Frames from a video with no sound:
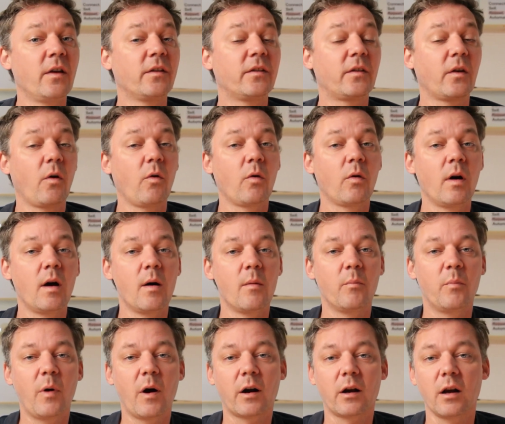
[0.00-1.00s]
So
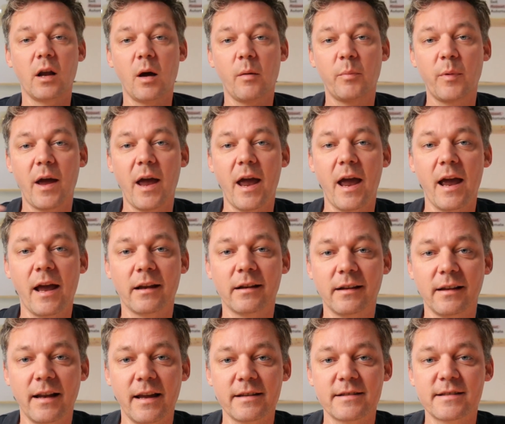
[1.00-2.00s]
buckle up and
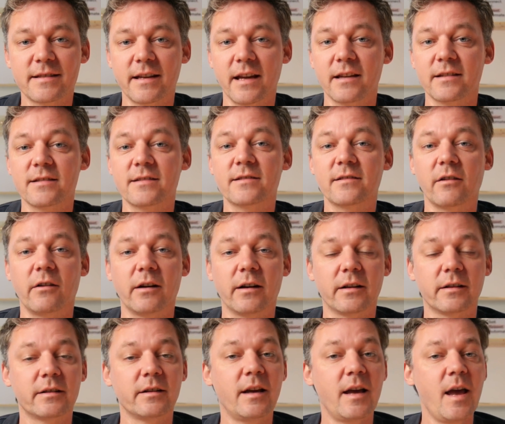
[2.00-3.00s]
let's get started.